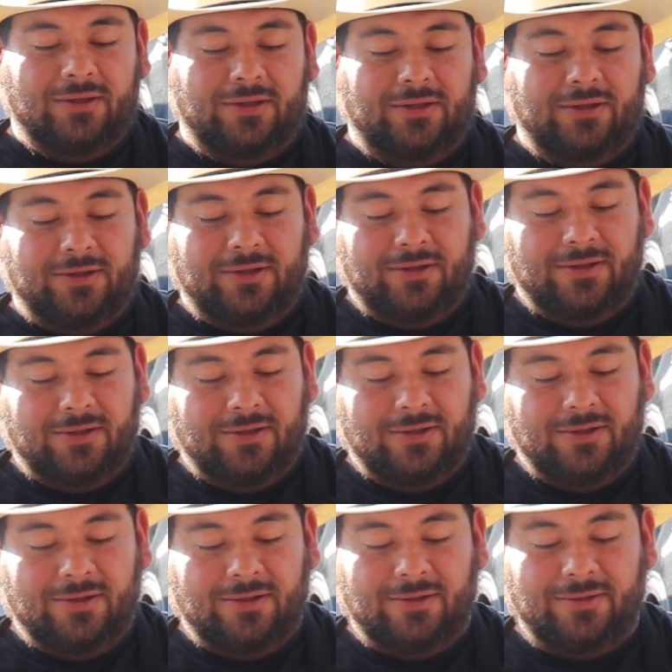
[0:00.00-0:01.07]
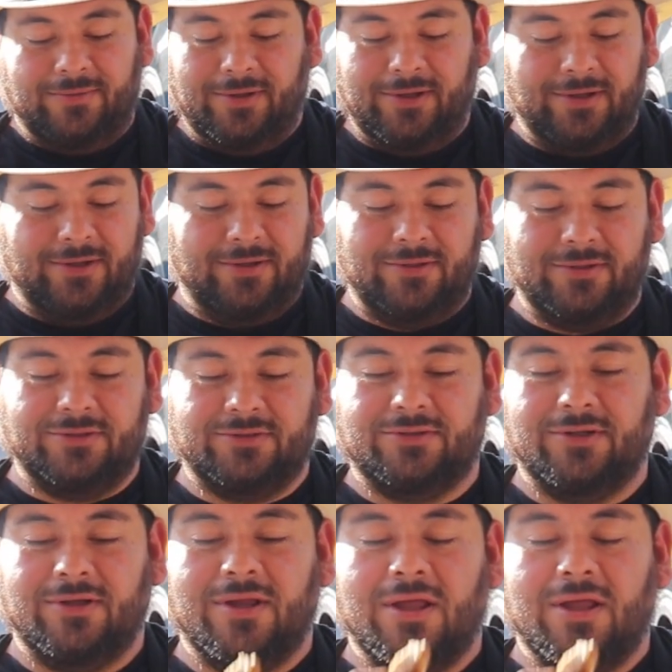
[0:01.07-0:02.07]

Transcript: And then, man, just